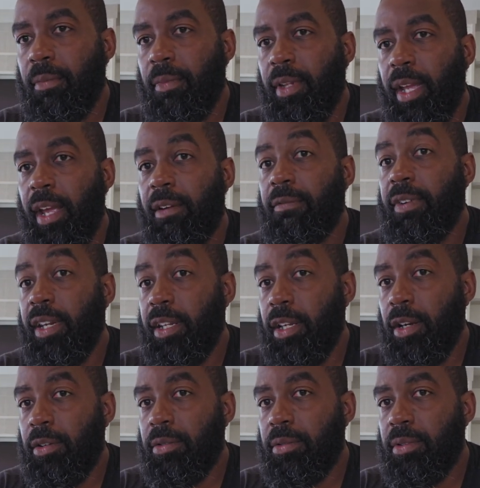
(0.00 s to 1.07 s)
and
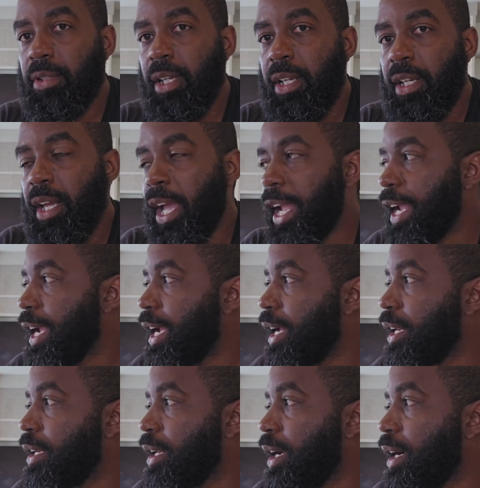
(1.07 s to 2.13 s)
video
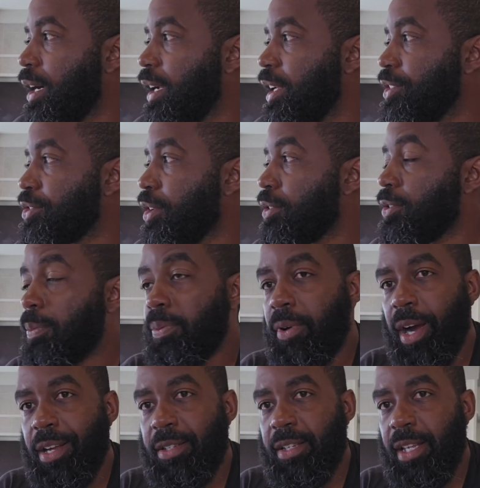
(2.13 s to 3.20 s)
and uh, internal
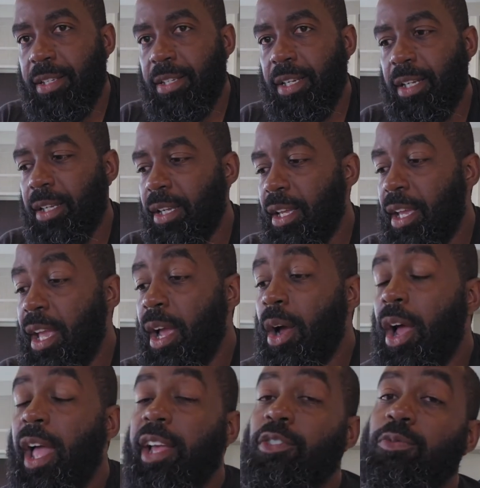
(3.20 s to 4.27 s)
processing
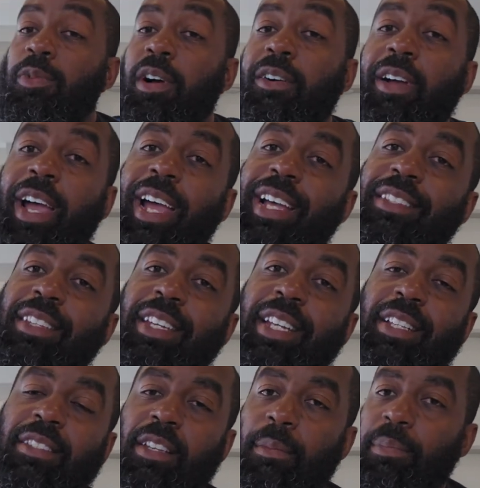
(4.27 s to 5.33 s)
as well as
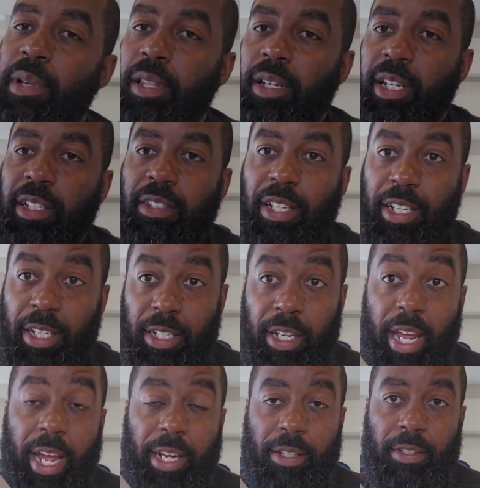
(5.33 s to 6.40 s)
its ability to
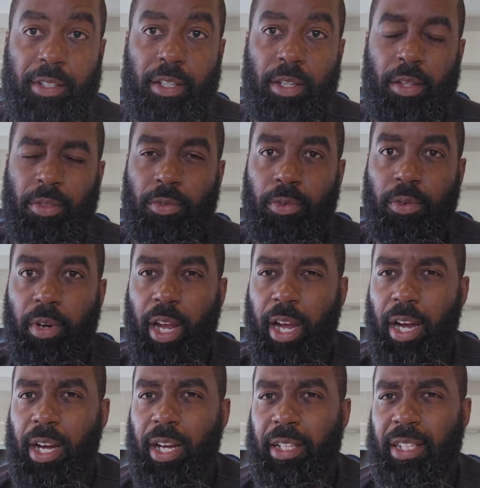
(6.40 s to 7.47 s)
connect through,
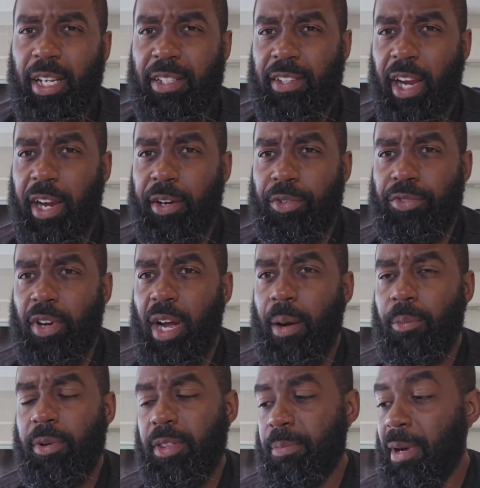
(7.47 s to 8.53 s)
uh, I think it's AirDrop
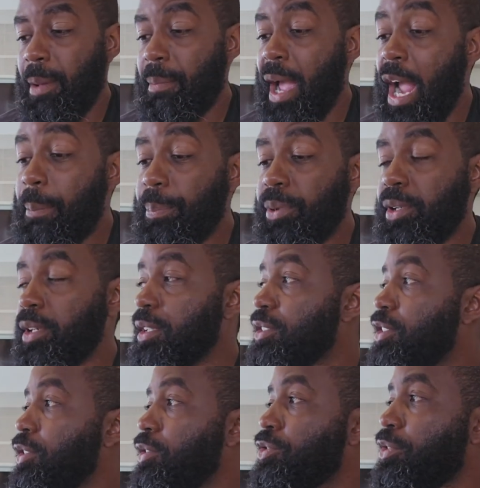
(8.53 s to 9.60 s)
with my MacBook
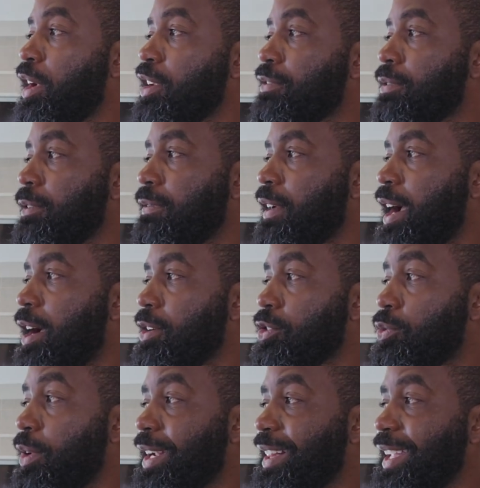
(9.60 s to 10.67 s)
to transfer files
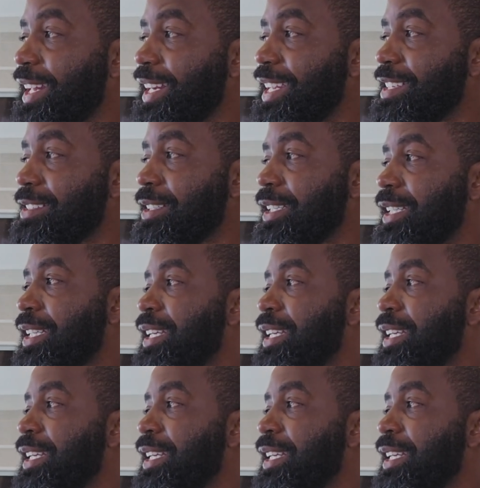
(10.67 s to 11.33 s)
quickly and easily.